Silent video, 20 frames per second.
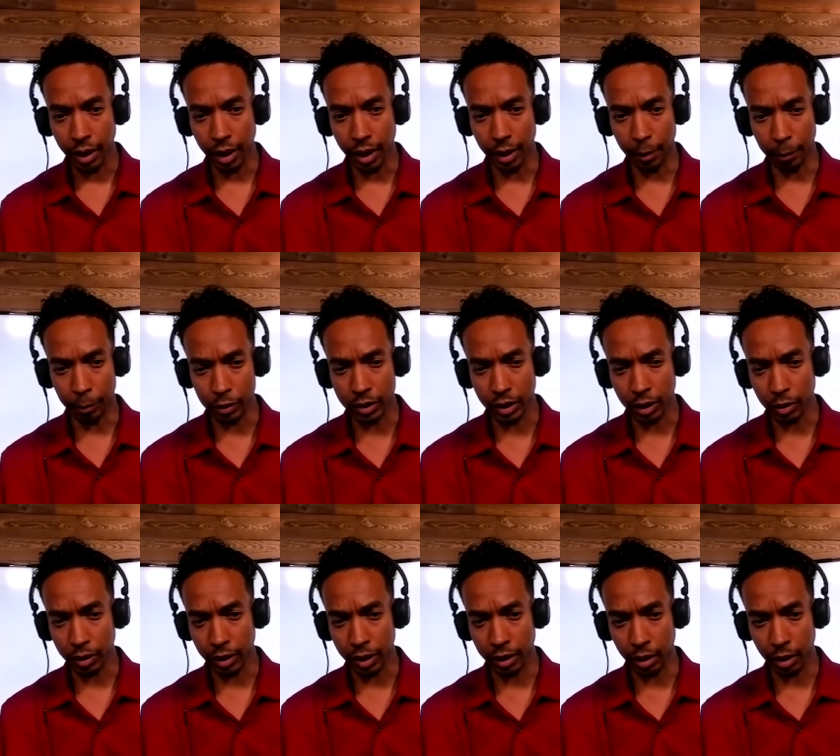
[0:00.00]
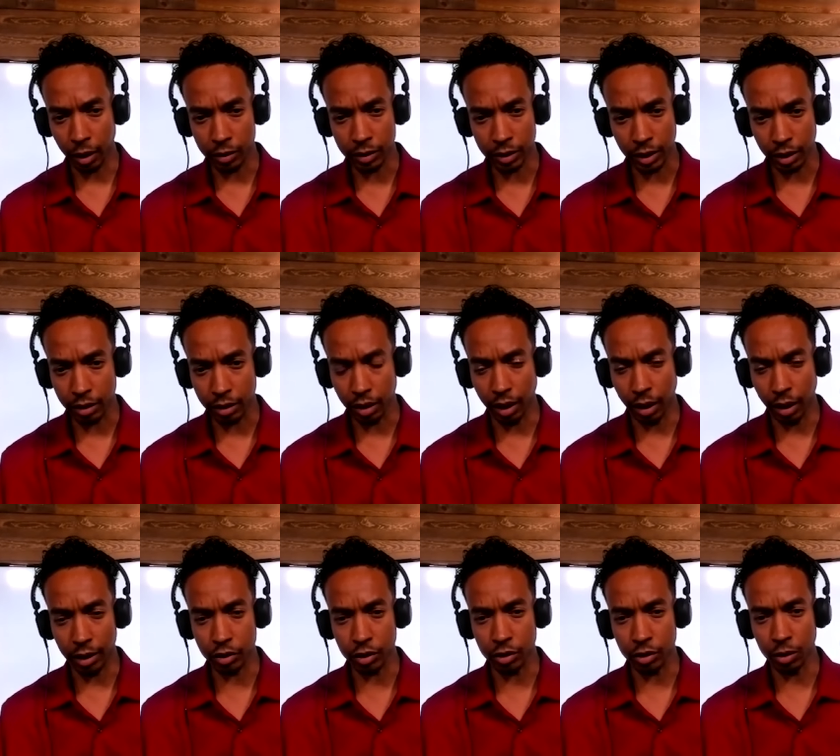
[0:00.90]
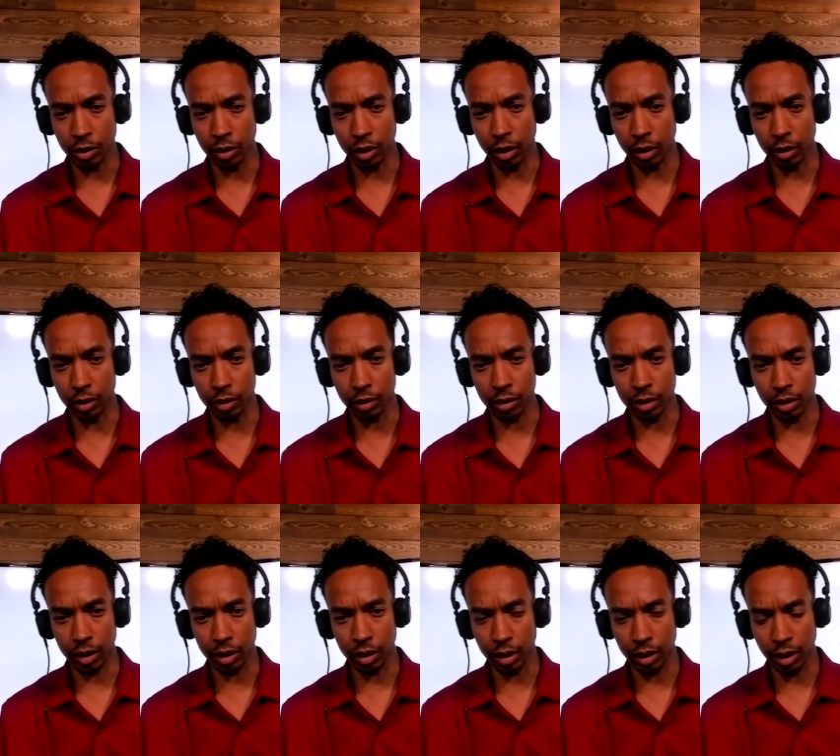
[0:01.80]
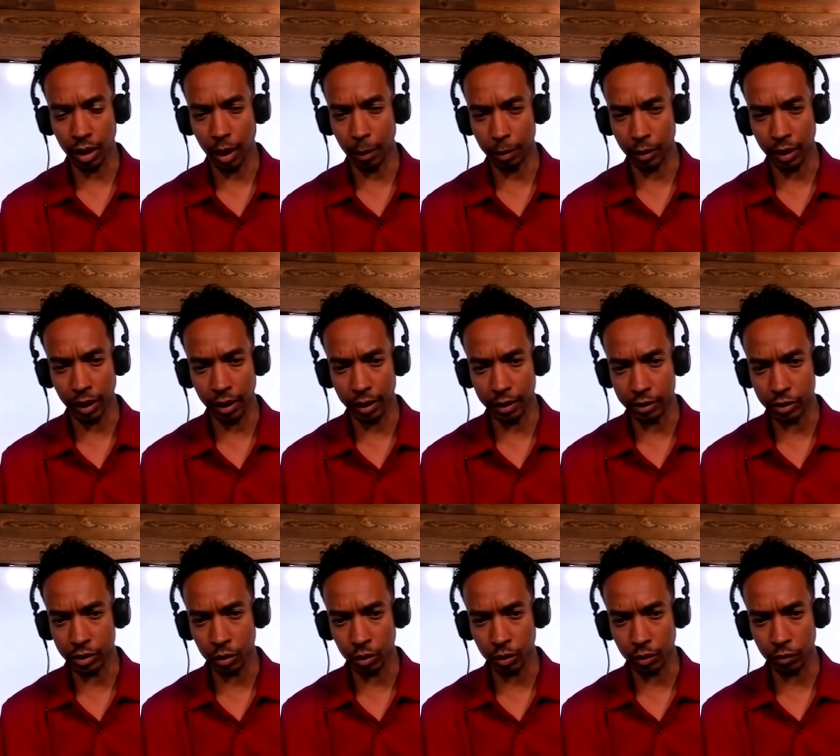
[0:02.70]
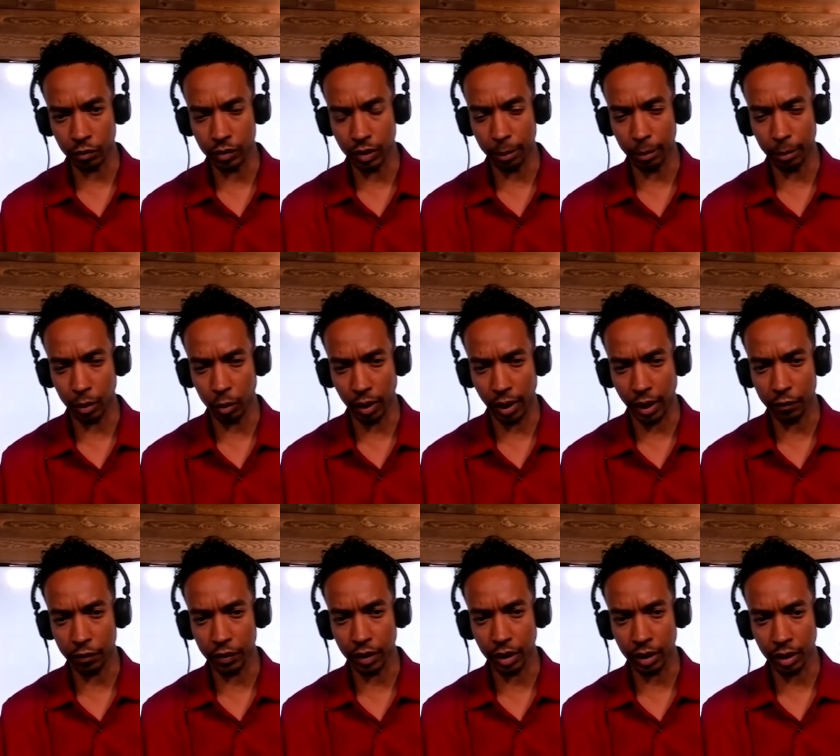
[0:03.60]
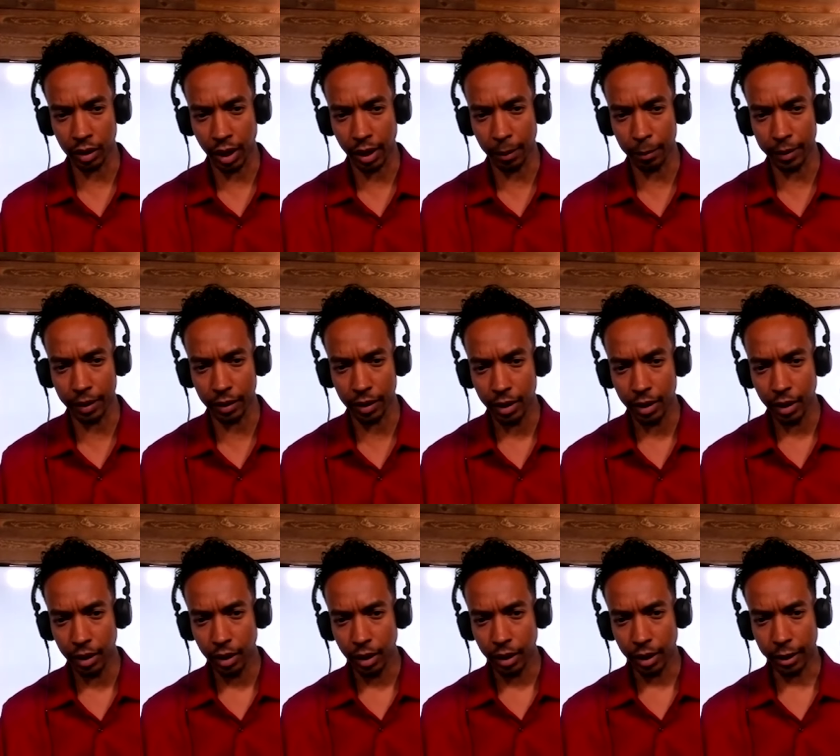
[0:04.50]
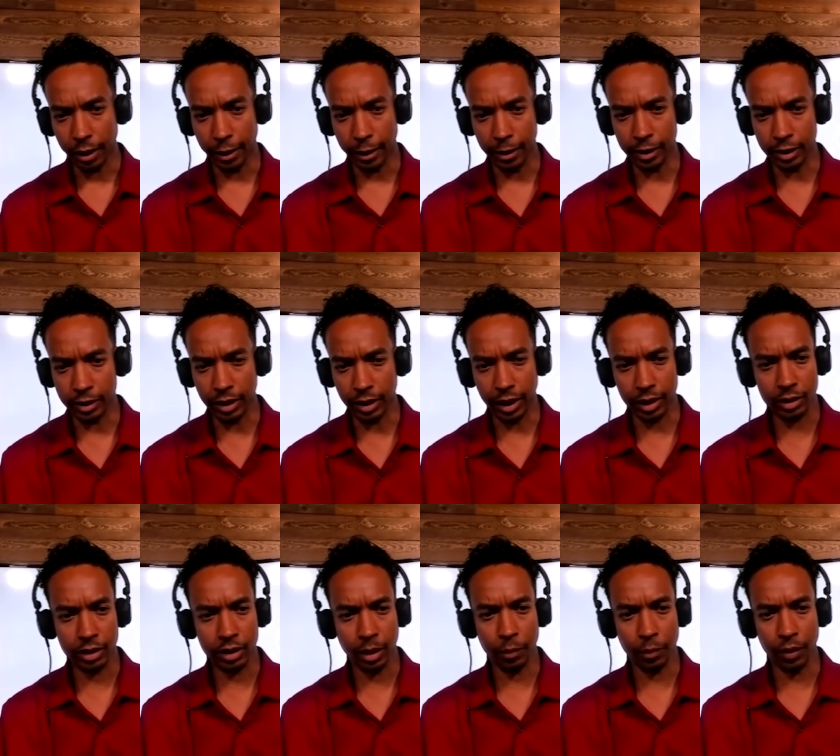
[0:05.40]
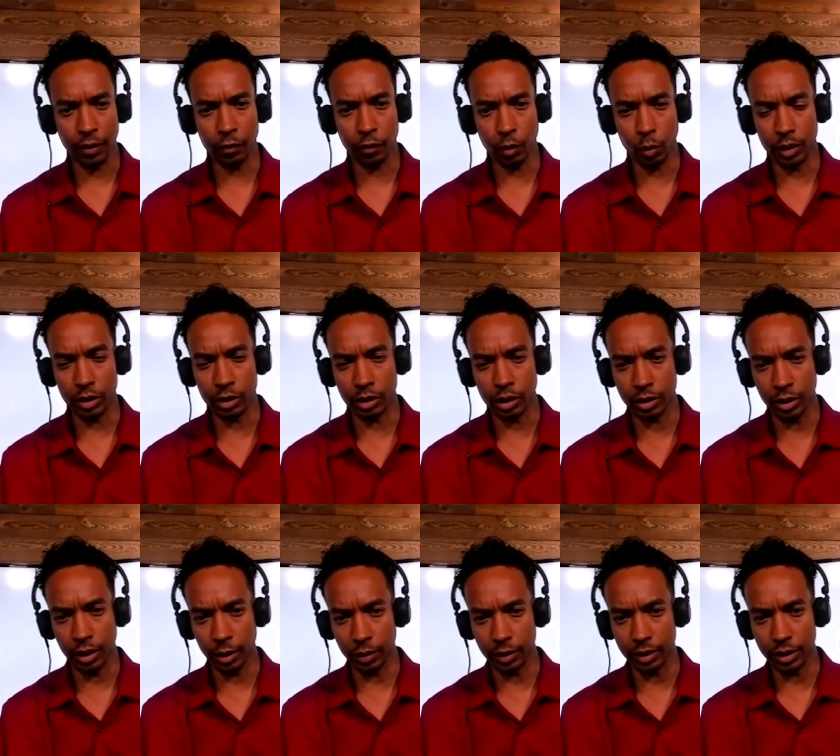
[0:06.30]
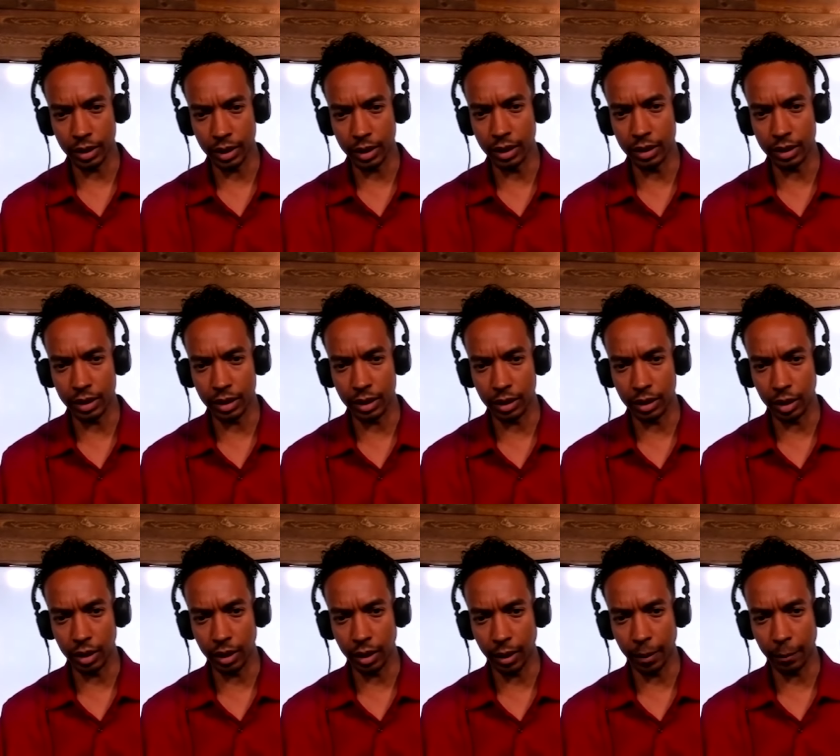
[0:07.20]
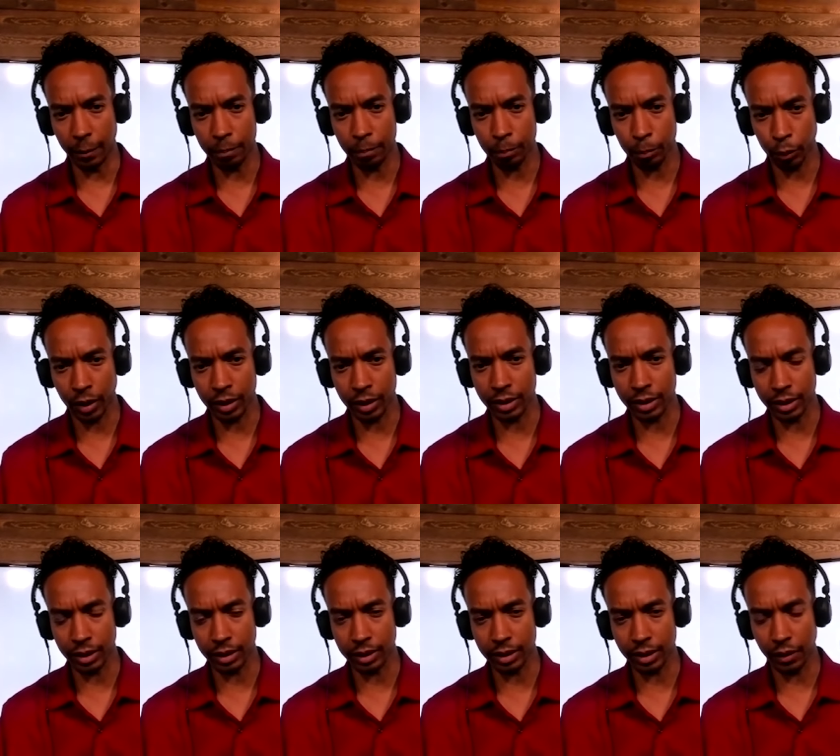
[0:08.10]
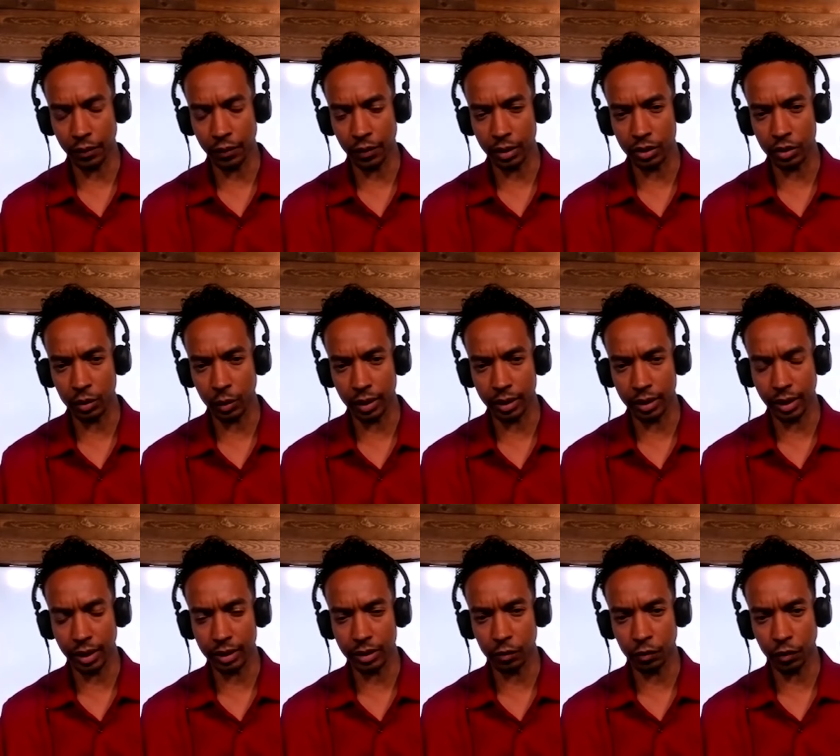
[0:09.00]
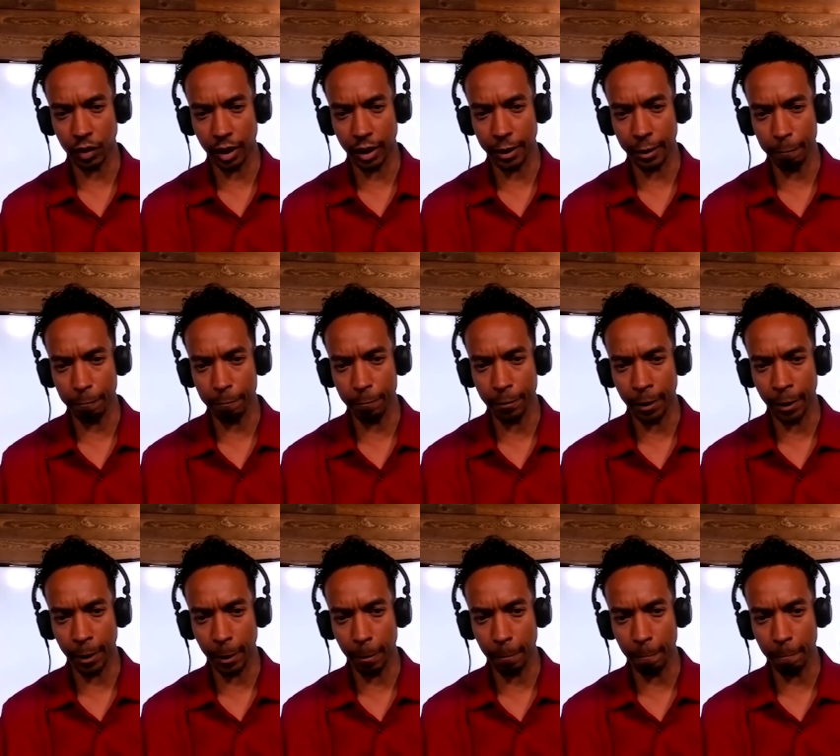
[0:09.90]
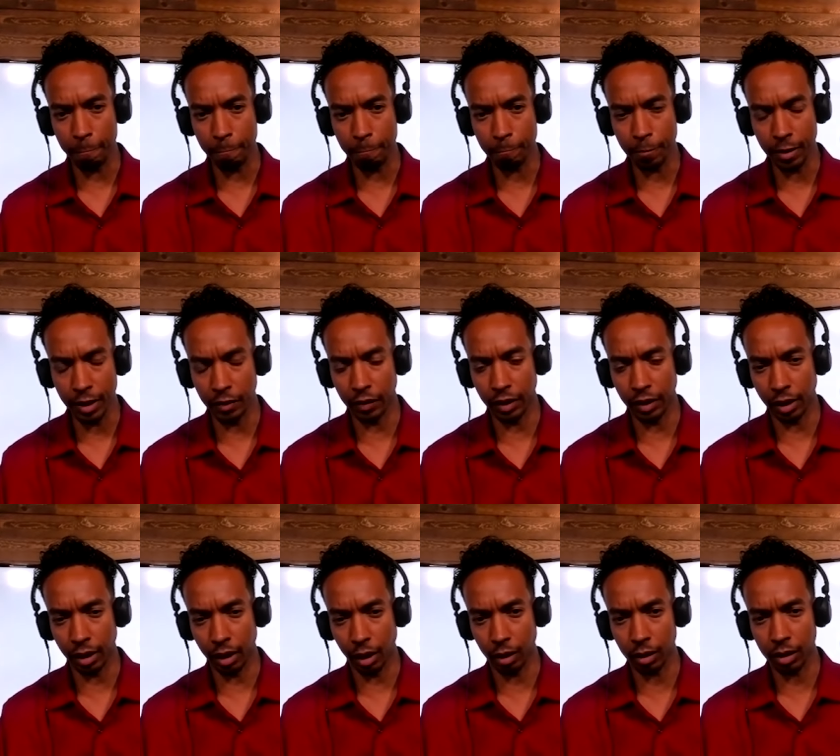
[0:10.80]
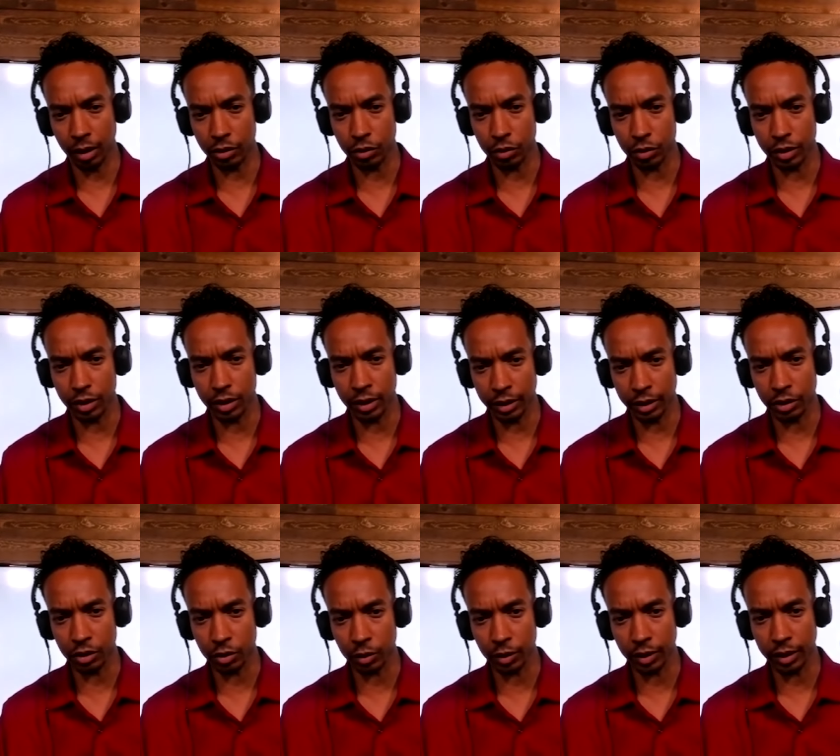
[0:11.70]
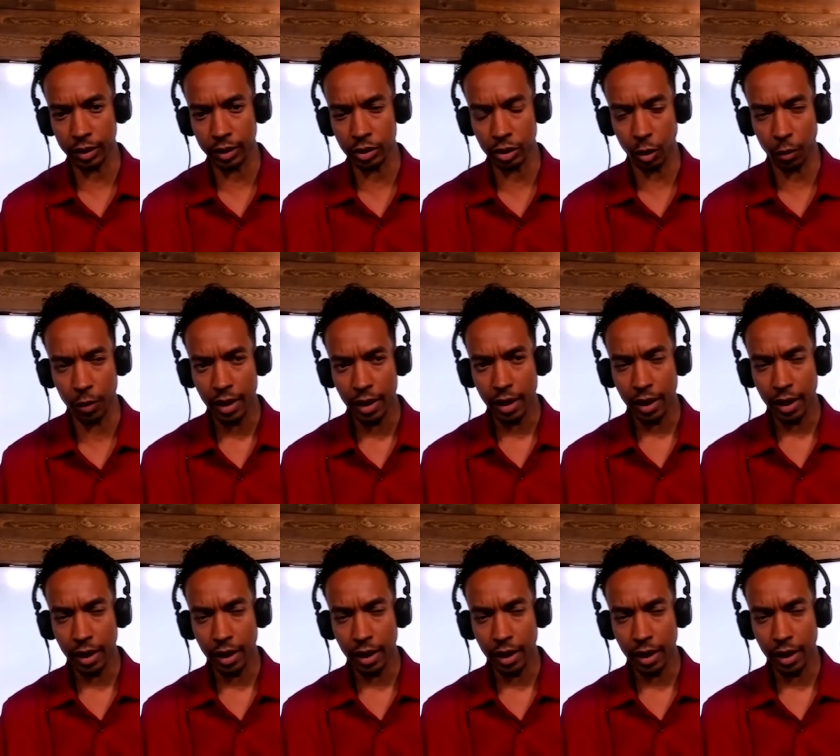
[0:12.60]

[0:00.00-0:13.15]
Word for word: uh, particularly in our technological and our uh, complicated sort of demographic climate, uh, is not something for which there is easy uh, precedent, I think, to identify, um, even in our country's history. And so